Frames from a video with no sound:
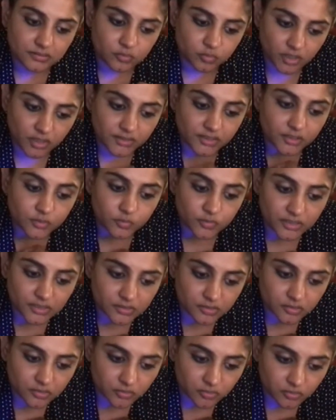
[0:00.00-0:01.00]
the work that
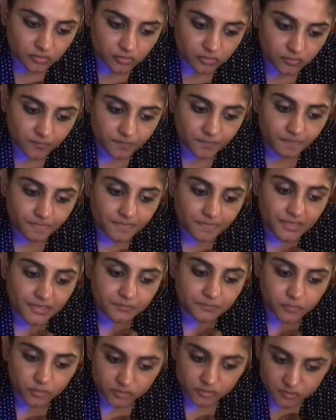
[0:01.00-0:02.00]
we do
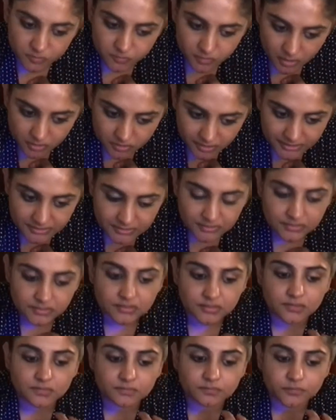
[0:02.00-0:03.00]
at Polis Project
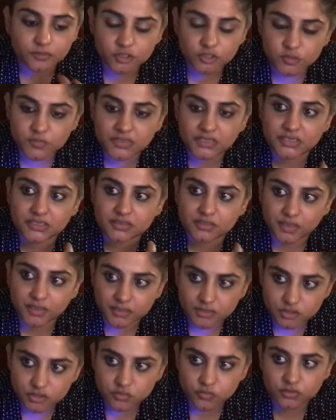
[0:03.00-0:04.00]
puts me in
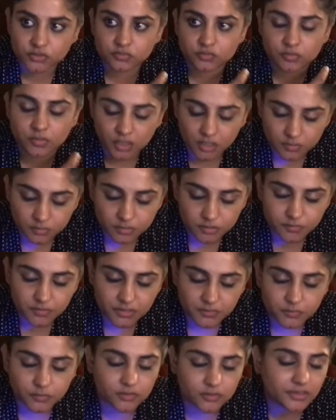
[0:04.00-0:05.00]
touch with remarkable
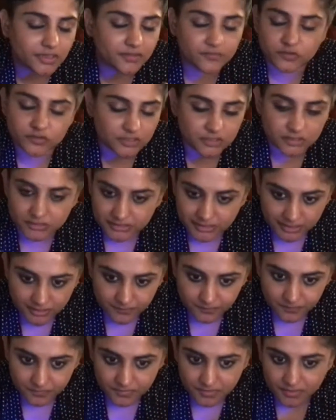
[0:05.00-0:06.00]
people every single
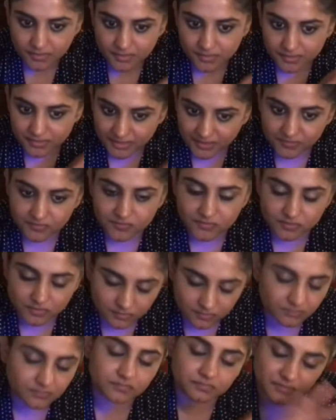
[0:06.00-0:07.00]
day.
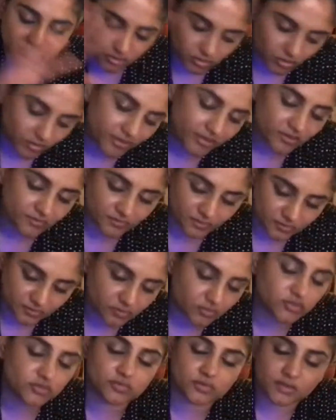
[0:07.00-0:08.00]
Yes, majority of it
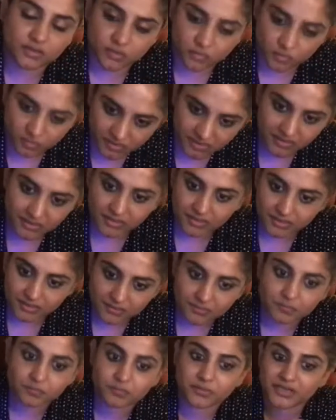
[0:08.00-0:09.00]
is also annoying,
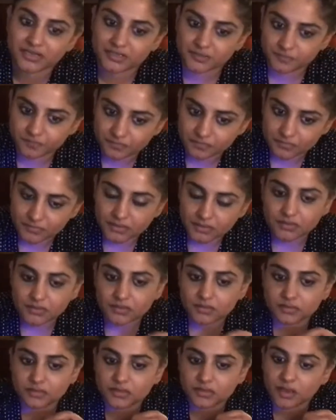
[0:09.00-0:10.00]
but
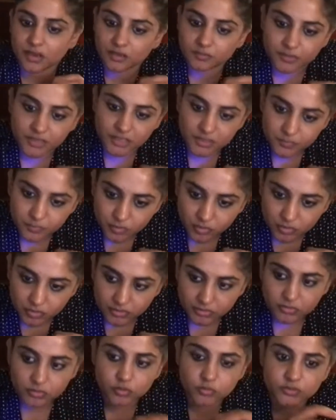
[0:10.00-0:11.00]
the young
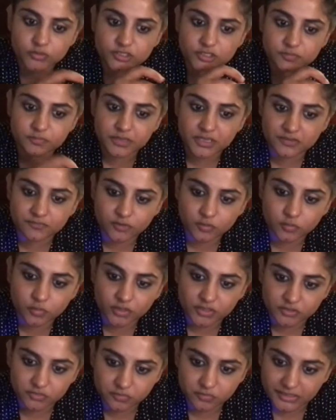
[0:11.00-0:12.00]
people who will speak for
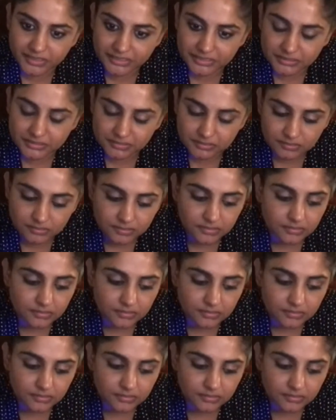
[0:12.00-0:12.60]
what is right.